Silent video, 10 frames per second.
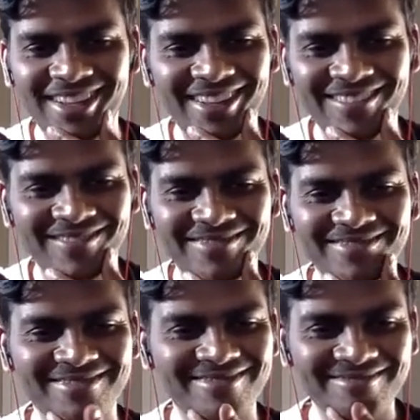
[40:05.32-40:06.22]

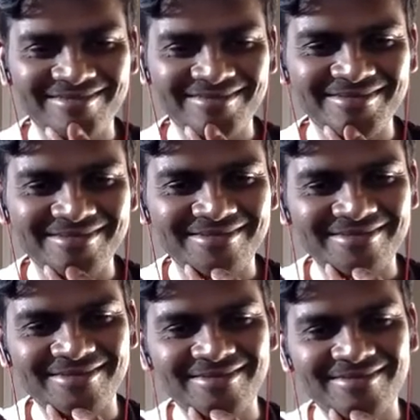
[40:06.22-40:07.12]

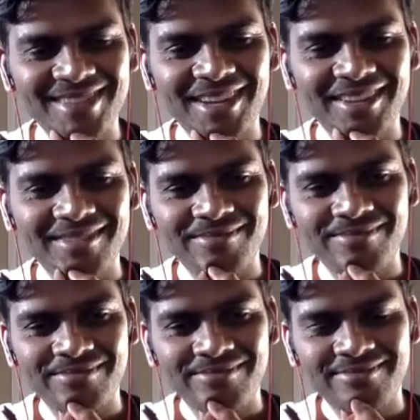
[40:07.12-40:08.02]

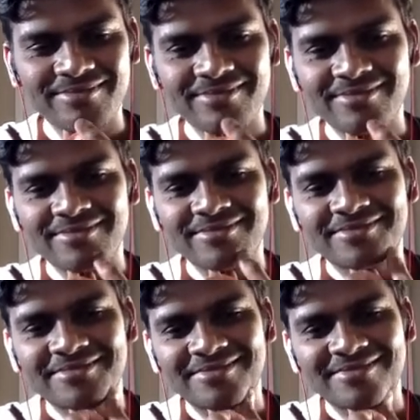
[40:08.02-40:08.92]

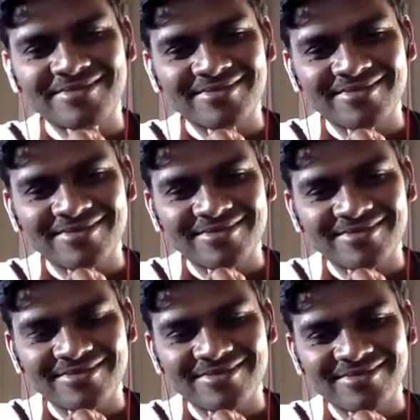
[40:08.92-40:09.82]

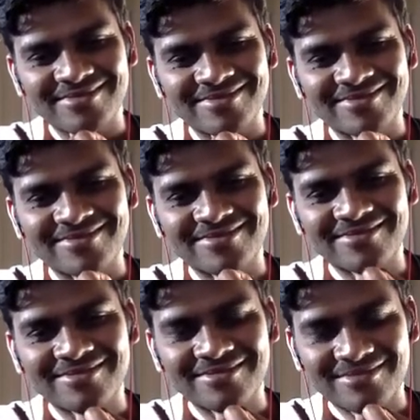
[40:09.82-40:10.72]

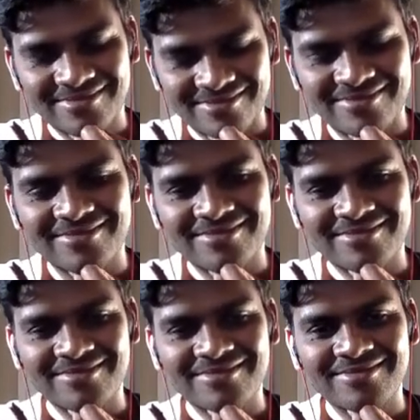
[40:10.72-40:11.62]

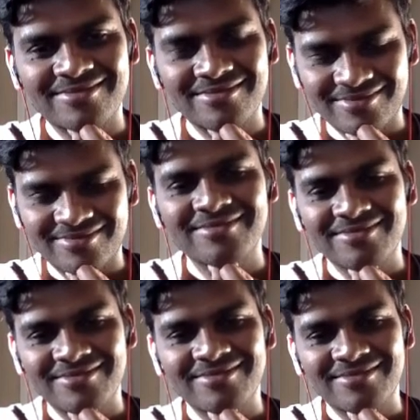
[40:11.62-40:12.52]

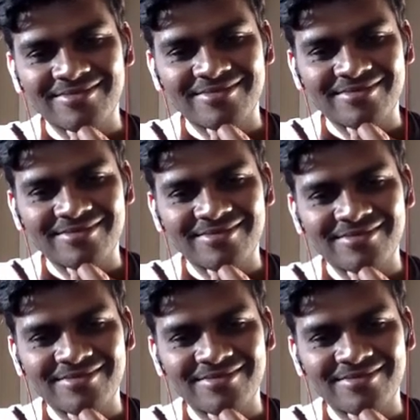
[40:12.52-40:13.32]
[no speech]